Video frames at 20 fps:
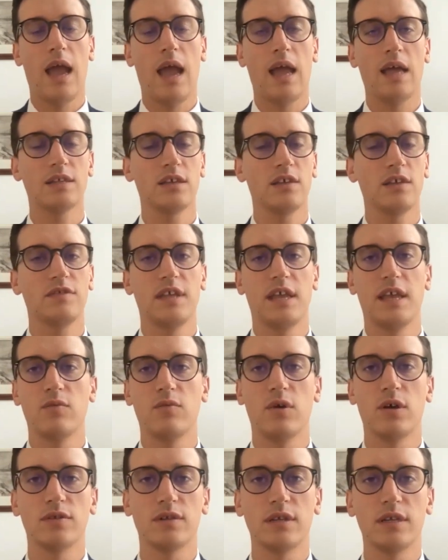As I've said,
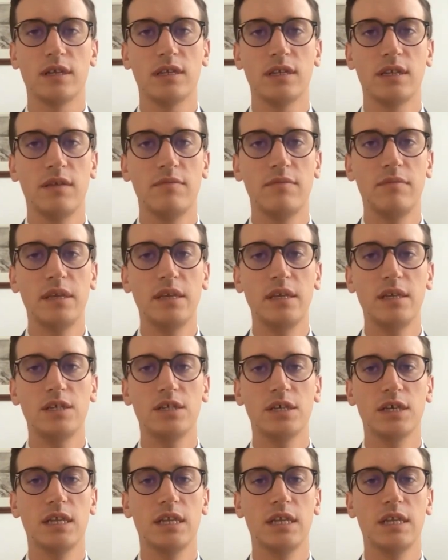whilst it doesn't
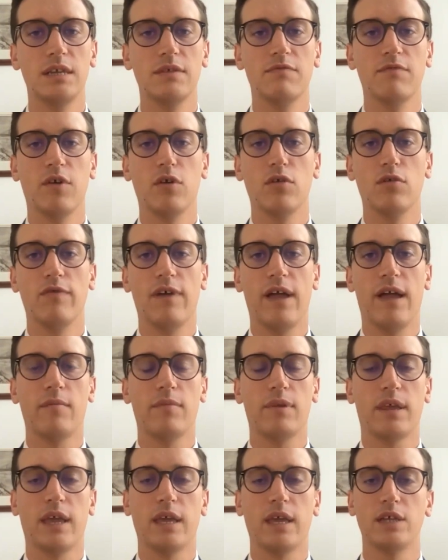immediately involve
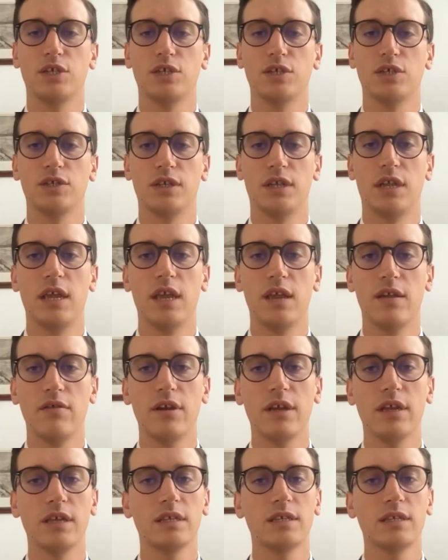applications and
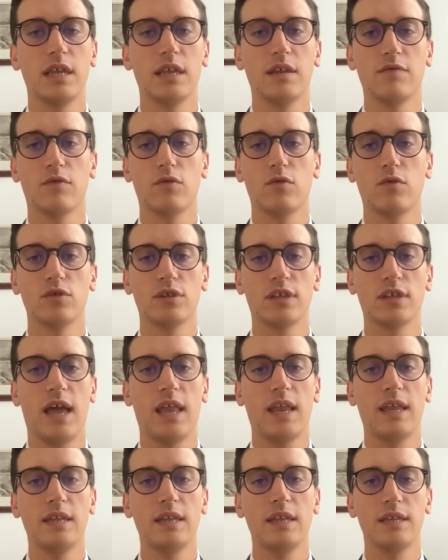hearings, it of course
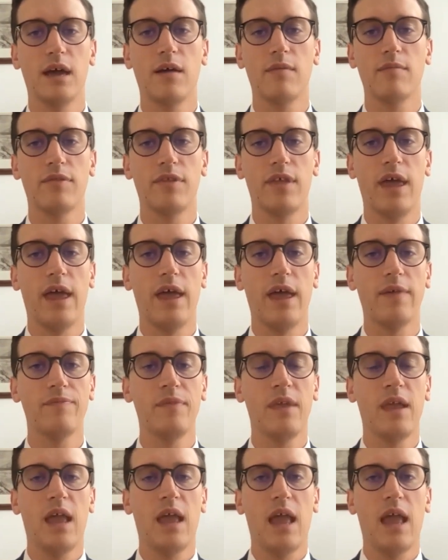can end up there,